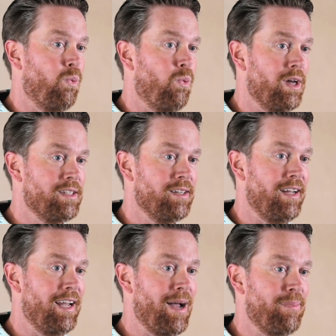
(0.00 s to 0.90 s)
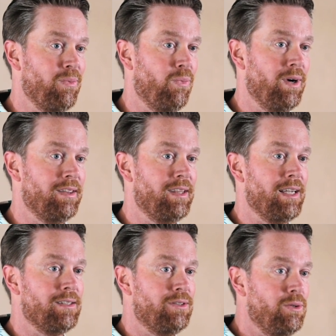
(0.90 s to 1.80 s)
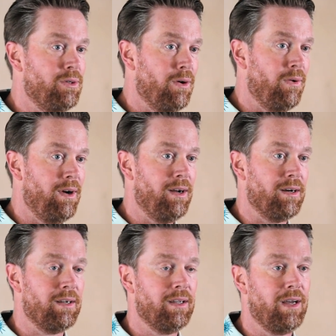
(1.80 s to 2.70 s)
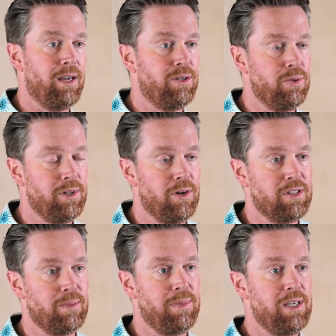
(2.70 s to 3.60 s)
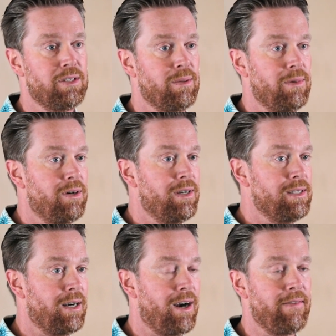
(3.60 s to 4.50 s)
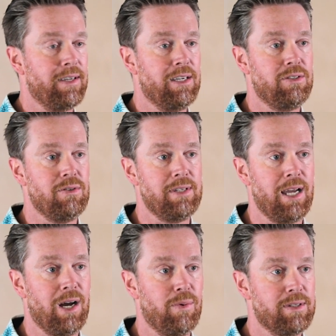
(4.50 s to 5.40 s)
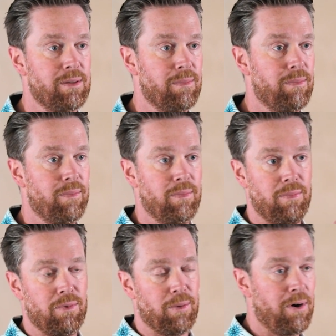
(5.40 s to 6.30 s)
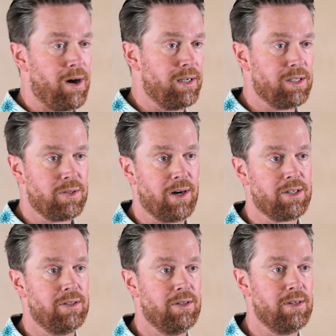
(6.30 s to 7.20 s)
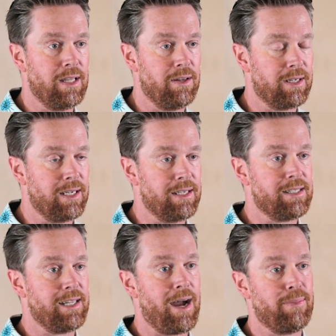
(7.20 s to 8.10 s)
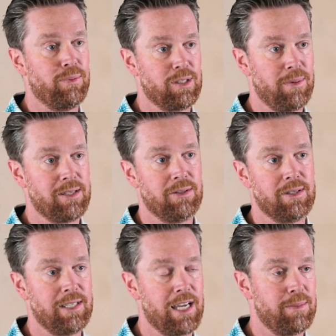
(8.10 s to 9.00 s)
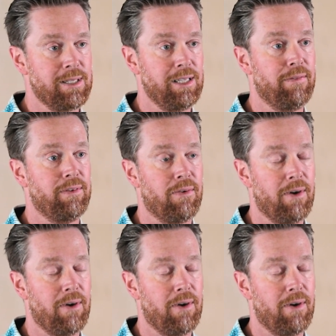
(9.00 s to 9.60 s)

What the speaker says: what's going to happen when things do go wrong. I do know some beach communities that are having issues now with their parking structures, and they're getting slapped with special assessments left and